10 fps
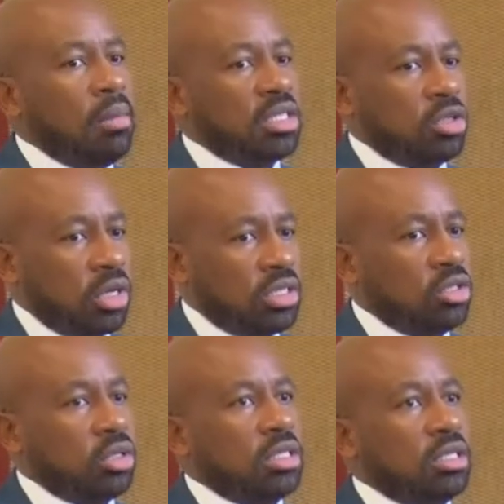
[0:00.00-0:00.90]
um, as an
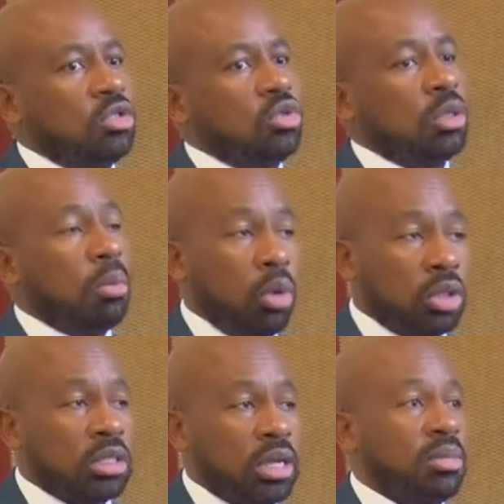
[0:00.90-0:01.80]
organization exists to
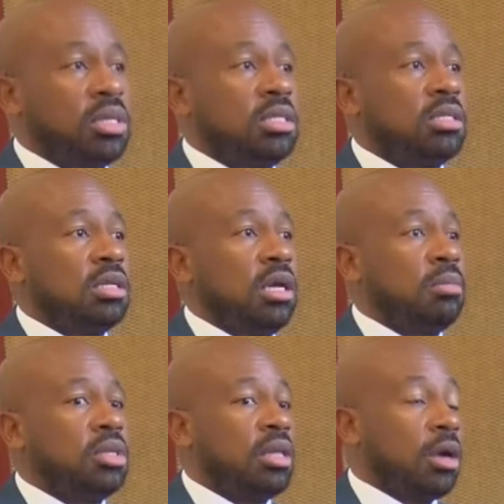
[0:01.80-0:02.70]
support companies
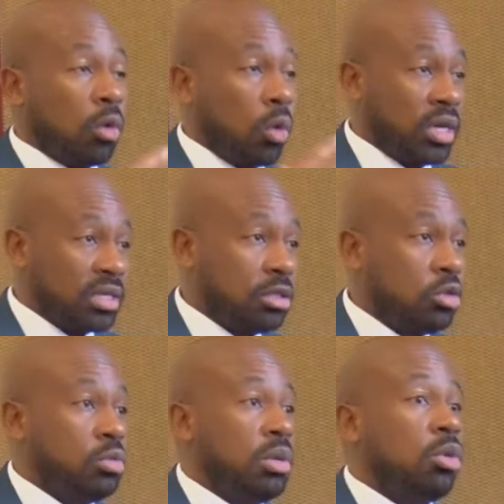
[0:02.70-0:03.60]
um, in their quest
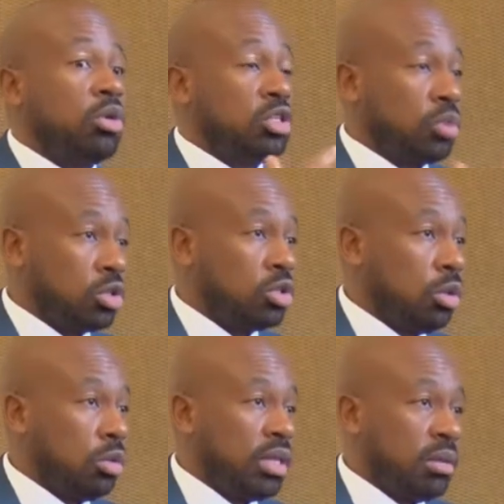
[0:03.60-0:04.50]
to be more
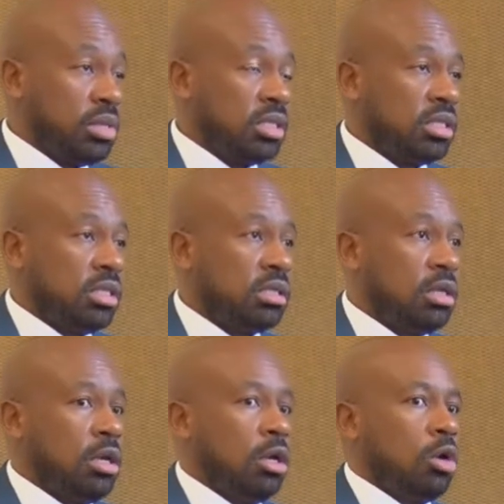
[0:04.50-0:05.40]
responsible in their businesses.
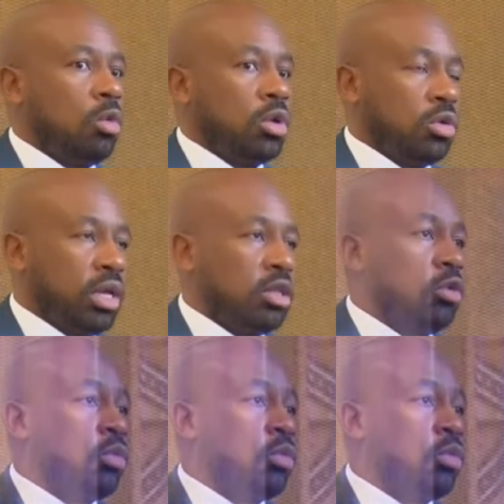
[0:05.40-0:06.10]
We do that